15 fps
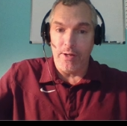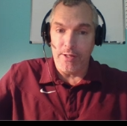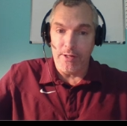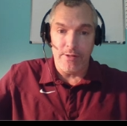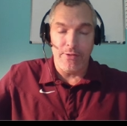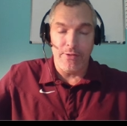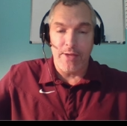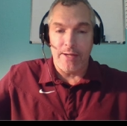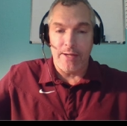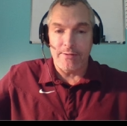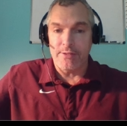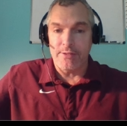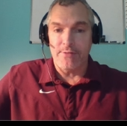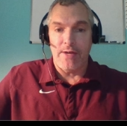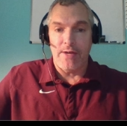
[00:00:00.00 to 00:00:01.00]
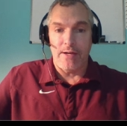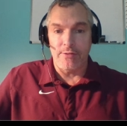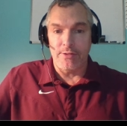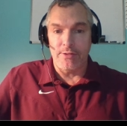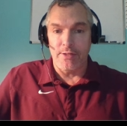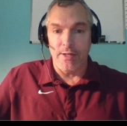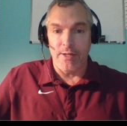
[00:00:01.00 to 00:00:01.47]
here and the thousands of
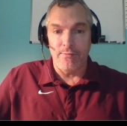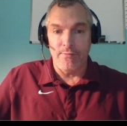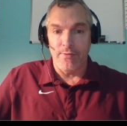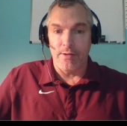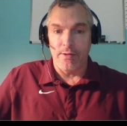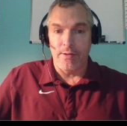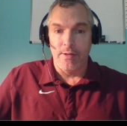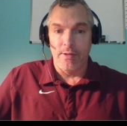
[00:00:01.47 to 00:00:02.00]
hours that I've uh,